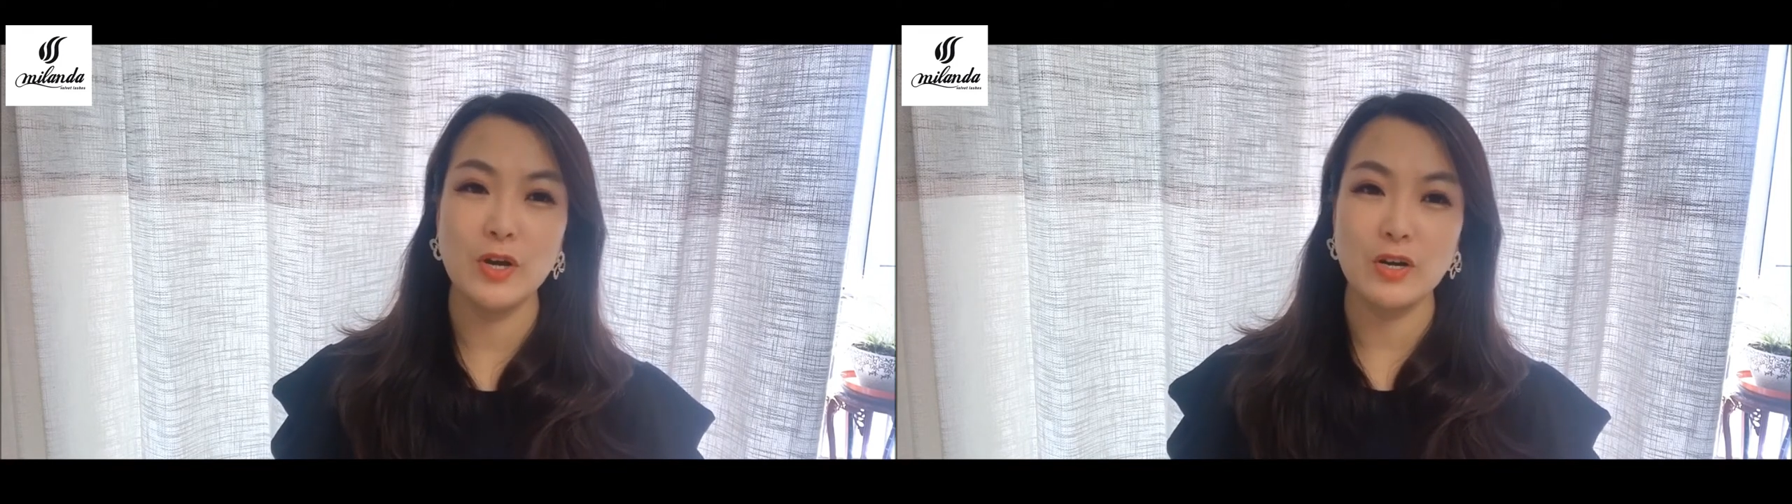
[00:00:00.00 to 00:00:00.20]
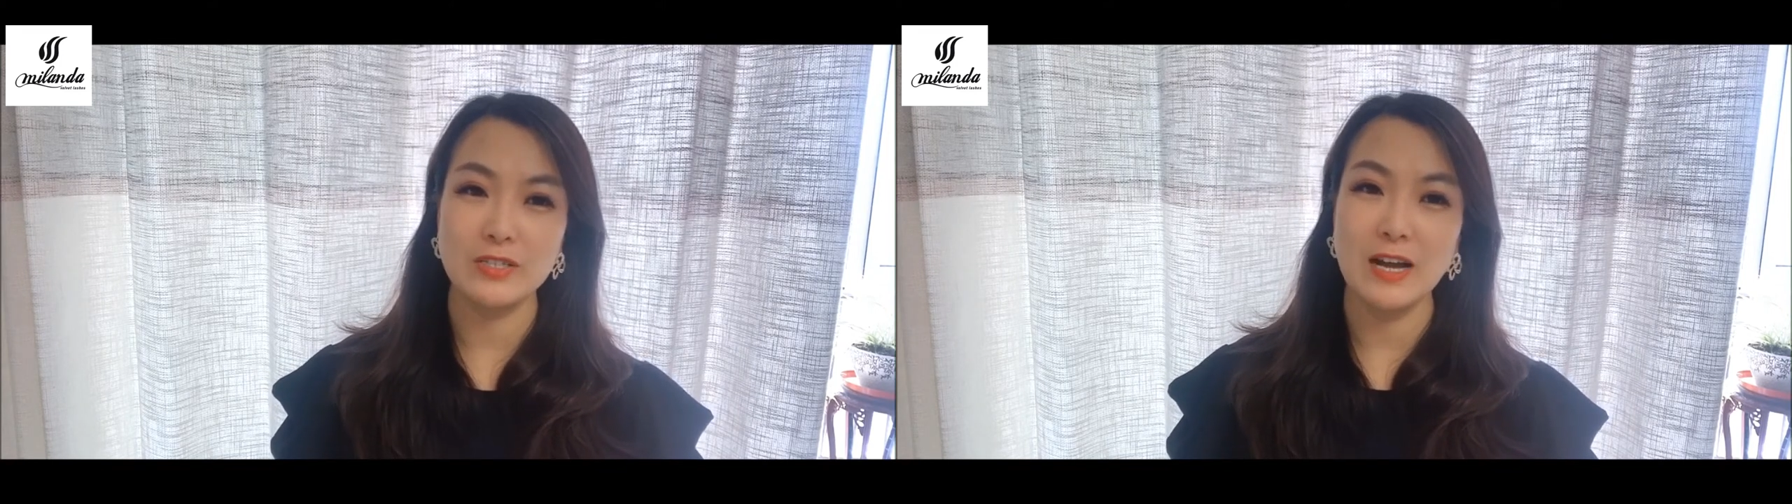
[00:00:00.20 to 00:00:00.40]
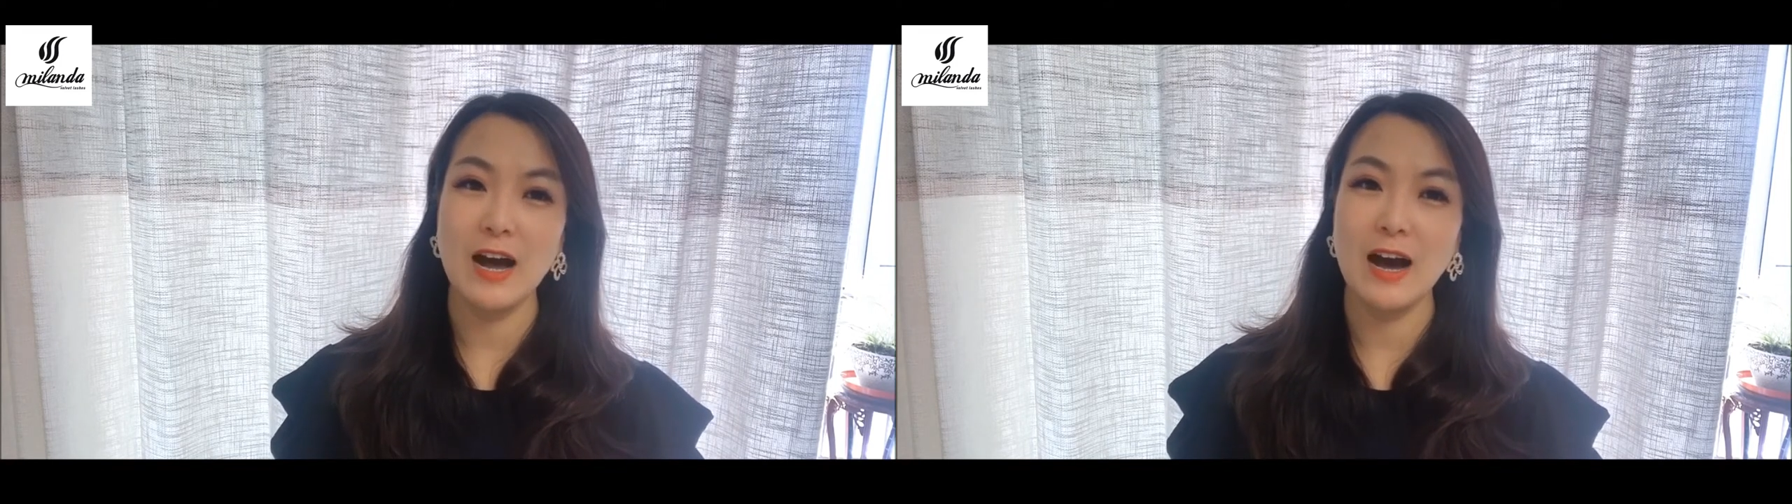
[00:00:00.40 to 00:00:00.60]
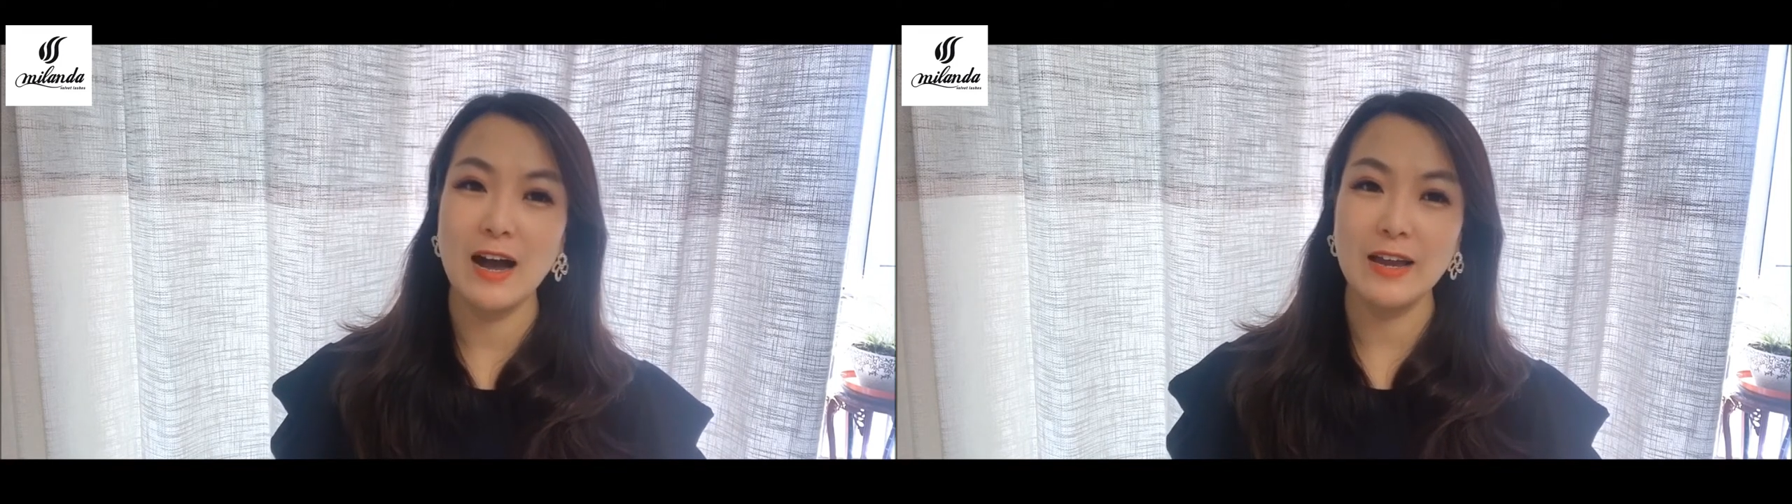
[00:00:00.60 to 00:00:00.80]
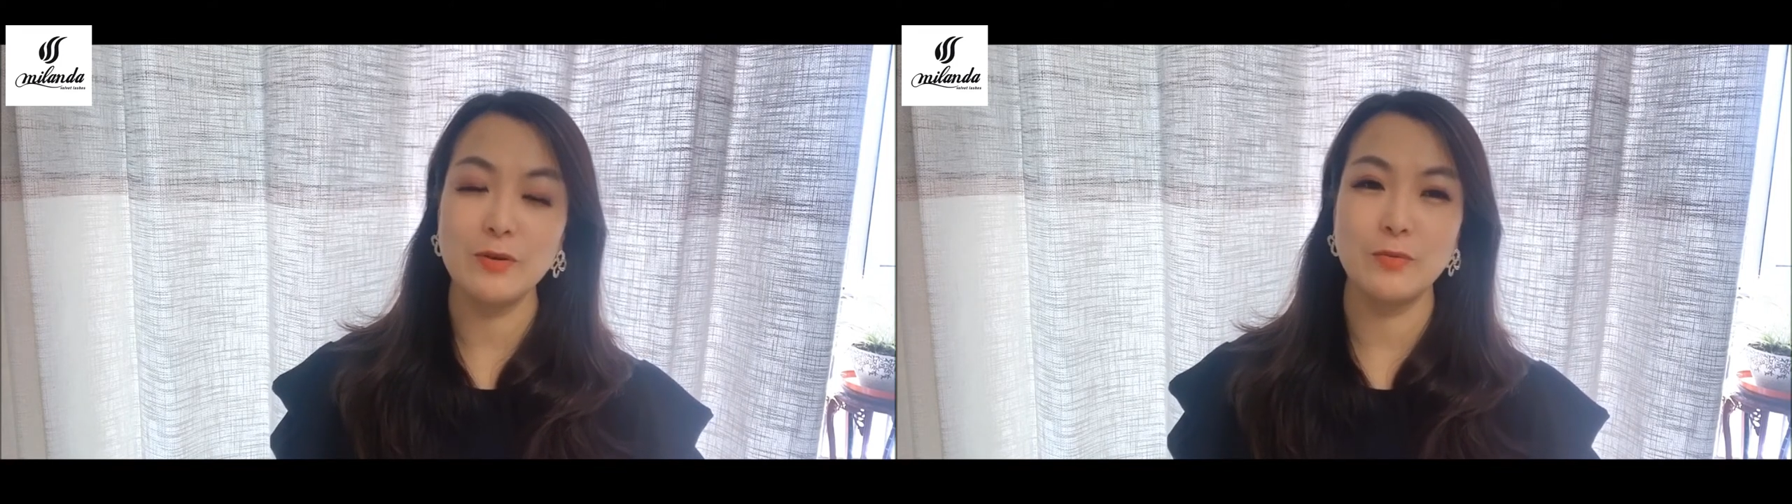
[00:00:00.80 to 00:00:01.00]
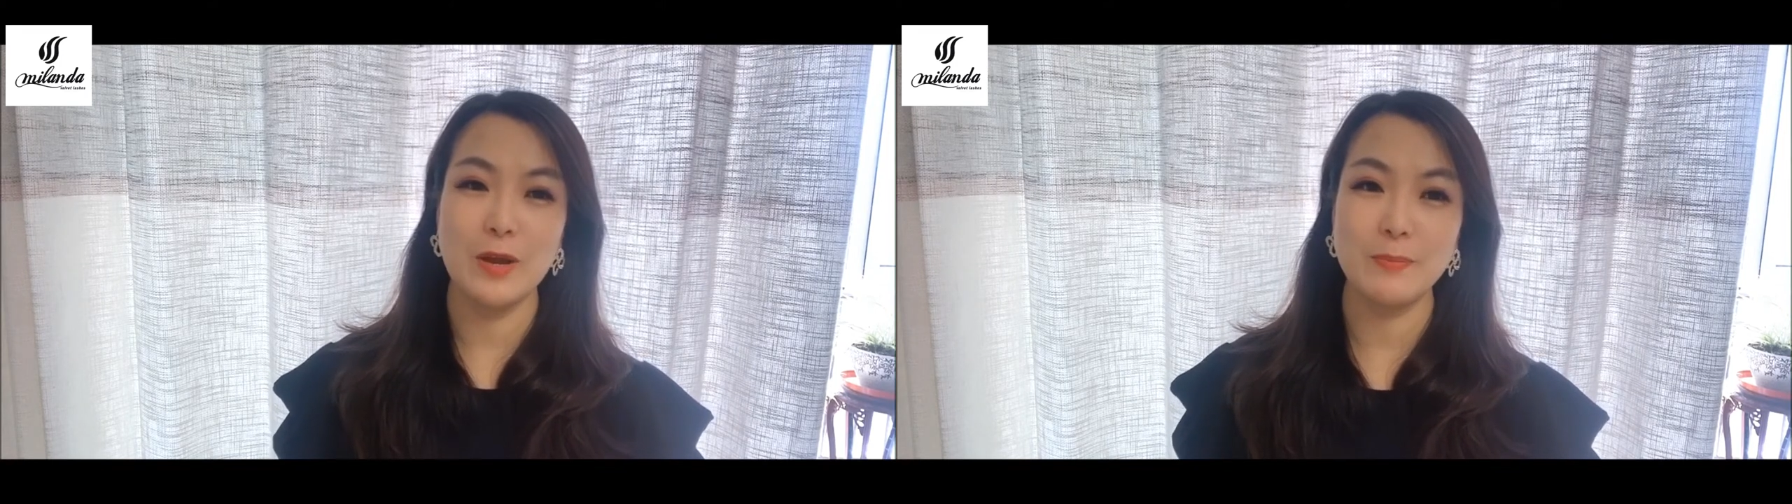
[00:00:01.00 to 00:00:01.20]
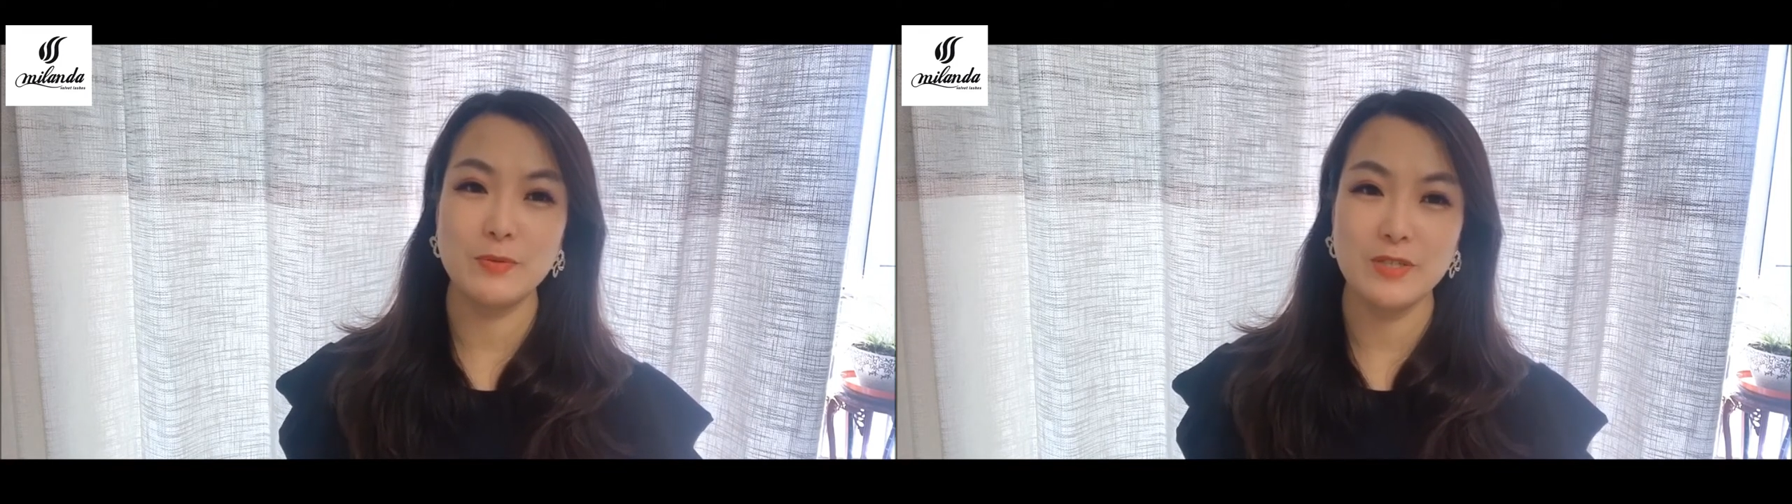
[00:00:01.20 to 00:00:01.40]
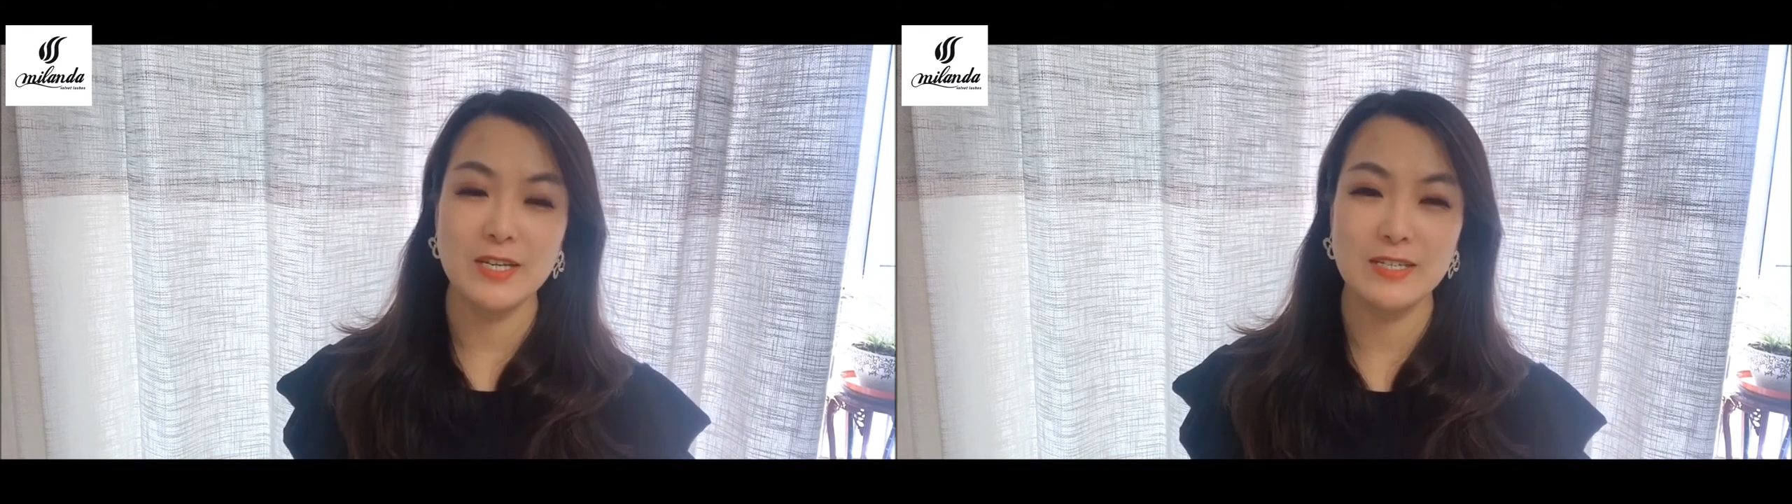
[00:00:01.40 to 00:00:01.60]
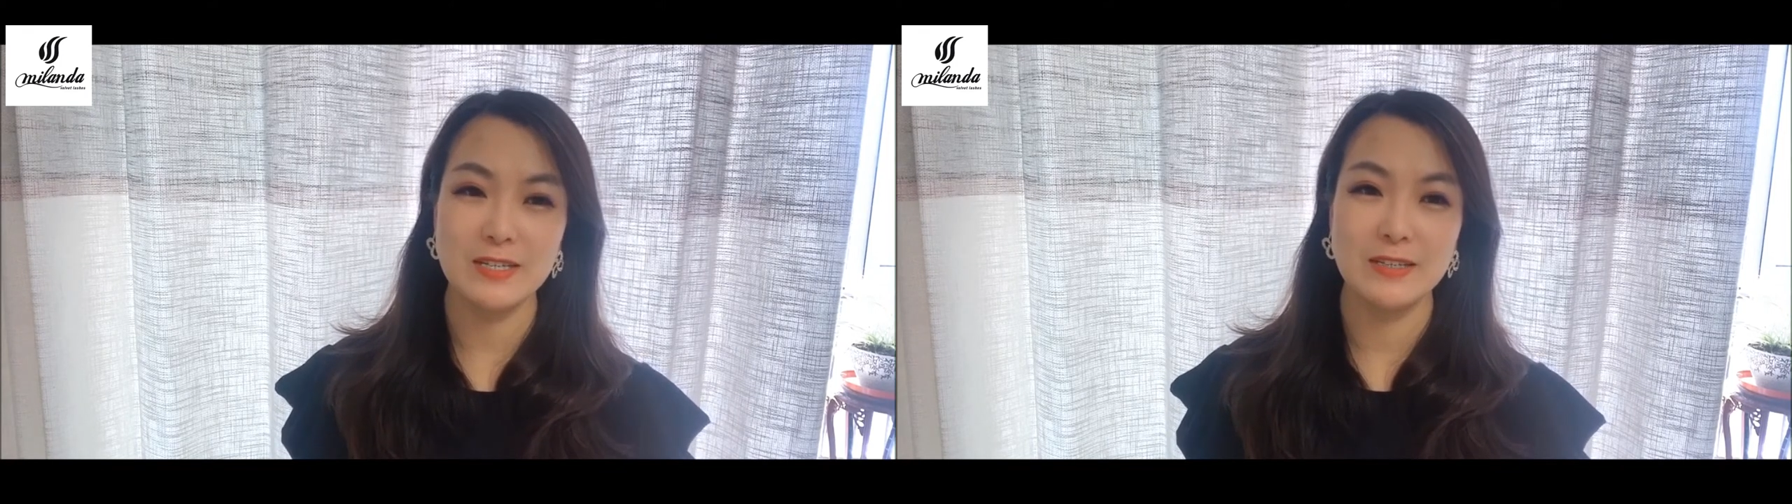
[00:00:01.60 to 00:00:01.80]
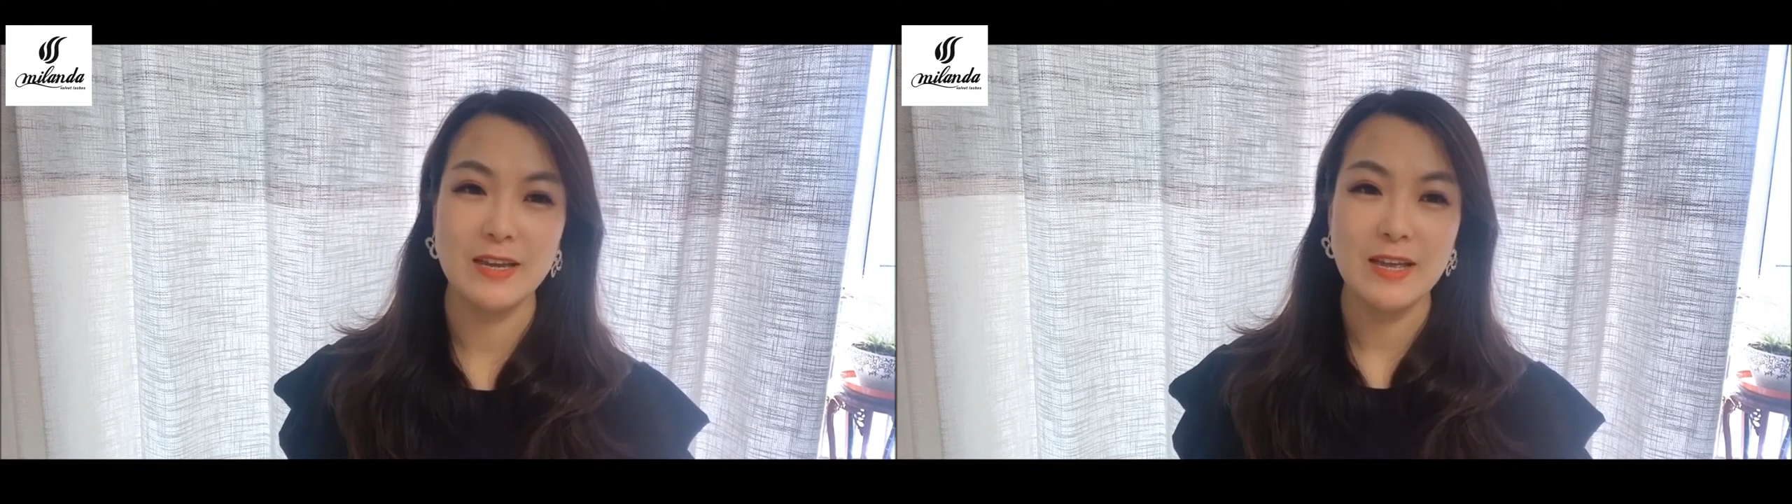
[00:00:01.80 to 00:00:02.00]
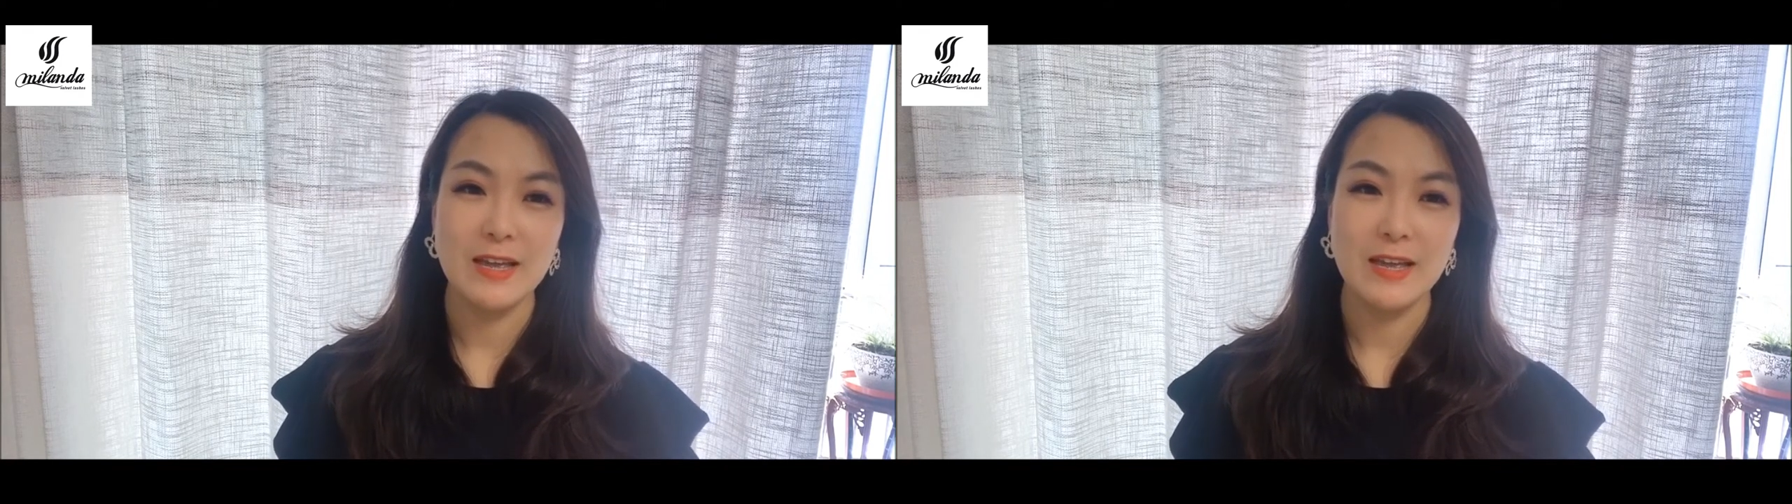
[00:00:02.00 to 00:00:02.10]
get high reputation